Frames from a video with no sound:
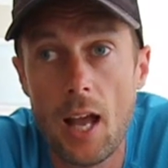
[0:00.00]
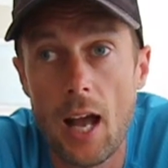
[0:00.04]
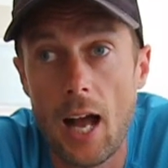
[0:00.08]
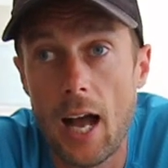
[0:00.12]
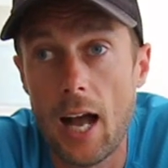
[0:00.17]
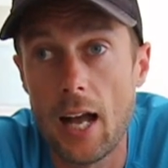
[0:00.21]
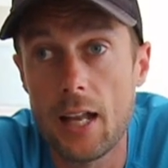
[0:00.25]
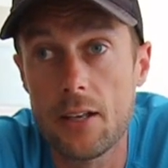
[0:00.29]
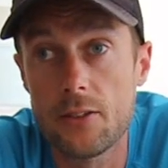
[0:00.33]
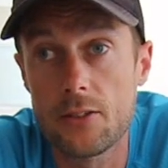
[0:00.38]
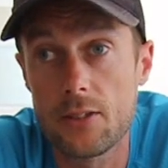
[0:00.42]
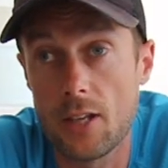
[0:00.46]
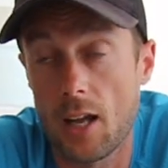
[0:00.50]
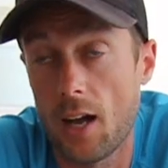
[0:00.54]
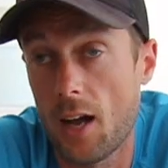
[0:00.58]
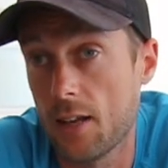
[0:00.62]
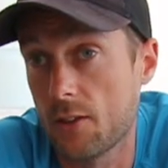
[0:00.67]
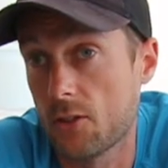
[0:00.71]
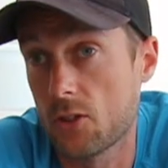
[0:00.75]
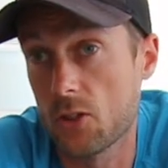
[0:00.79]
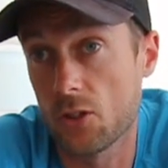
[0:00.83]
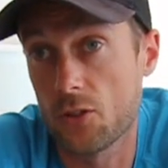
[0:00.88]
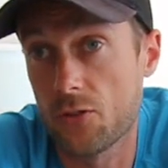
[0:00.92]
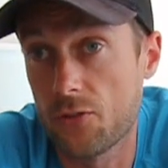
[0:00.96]
And I
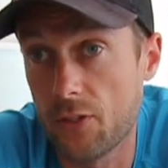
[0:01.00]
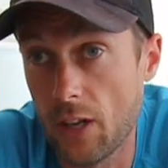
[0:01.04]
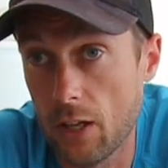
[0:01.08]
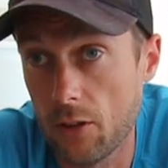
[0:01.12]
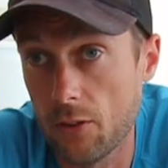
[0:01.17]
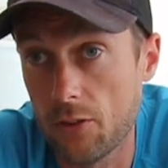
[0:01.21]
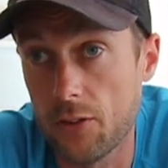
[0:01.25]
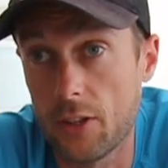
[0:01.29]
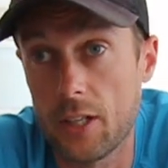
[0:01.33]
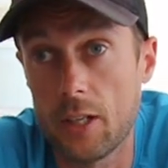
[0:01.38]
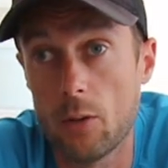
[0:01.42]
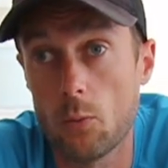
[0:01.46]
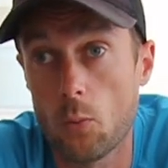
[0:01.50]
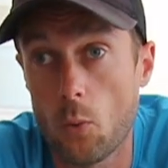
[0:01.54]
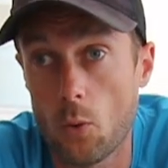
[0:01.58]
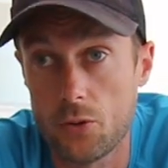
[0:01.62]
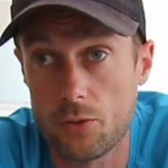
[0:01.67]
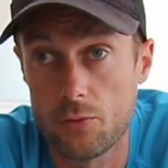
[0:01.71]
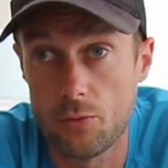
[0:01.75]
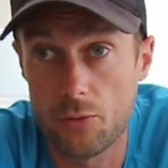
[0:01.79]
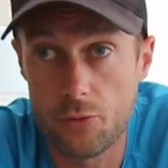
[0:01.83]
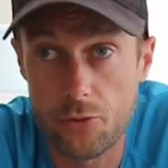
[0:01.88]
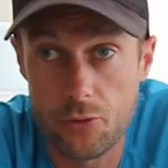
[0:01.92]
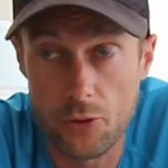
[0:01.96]
just felt that it
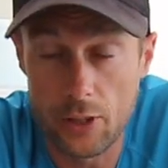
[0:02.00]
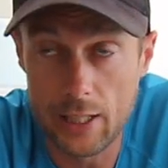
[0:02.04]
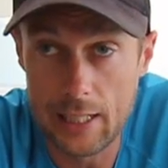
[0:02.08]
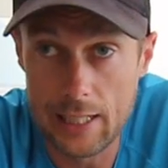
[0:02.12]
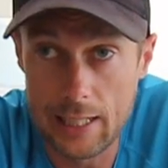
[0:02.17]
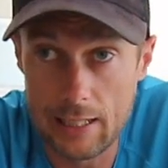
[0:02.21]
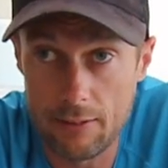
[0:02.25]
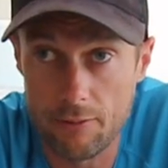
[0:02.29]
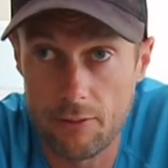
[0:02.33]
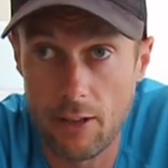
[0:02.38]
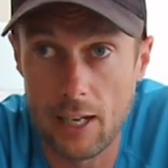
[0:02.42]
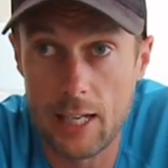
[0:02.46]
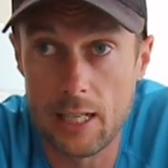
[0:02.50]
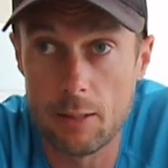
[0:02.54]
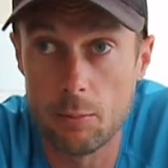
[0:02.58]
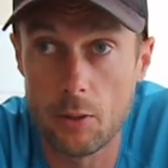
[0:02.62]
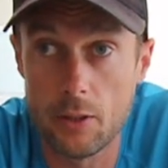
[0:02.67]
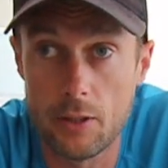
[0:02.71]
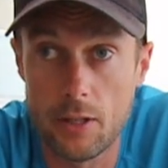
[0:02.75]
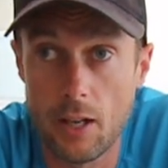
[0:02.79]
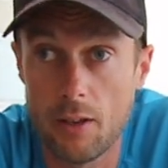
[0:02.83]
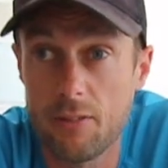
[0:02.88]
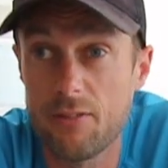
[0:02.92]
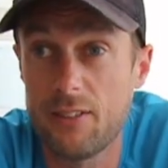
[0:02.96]
wasn't freely available
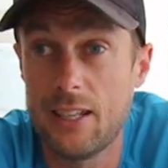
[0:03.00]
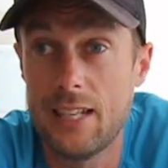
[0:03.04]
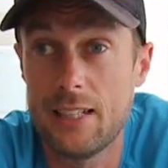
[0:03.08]
enough.